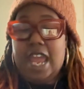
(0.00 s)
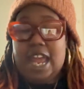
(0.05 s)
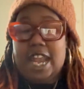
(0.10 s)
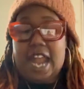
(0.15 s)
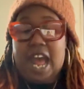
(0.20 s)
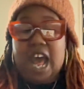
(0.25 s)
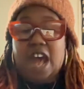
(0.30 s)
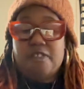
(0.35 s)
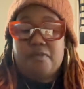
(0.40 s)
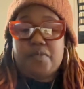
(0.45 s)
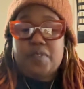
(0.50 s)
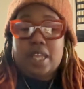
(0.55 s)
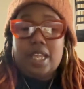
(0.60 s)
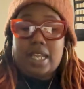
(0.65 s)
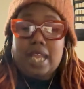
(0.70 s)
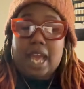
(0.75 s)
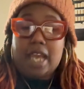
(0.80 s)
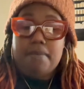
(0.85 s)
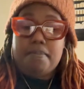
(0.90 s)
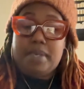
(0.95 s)
And I
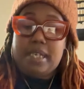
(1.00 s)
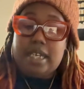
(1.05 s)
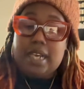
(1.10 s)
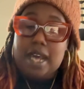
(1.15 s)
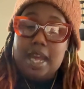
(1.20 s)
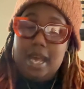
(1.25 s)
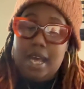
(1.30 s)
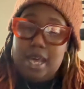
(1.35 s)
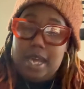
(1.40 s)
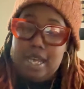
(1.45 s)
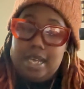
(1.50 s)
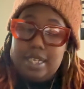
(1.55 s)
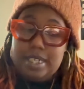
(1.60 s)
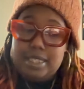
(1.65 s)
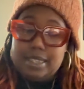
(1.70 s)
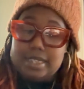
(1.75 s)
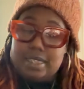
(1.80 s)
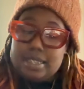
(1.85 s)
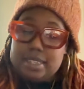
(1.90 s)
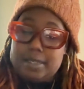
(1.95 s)
feel like,
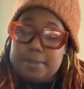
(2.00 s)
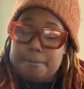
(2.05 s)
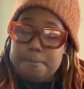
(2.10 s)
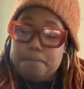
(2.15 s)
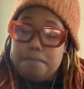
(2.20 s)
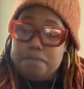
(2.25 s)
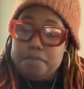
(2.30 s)
because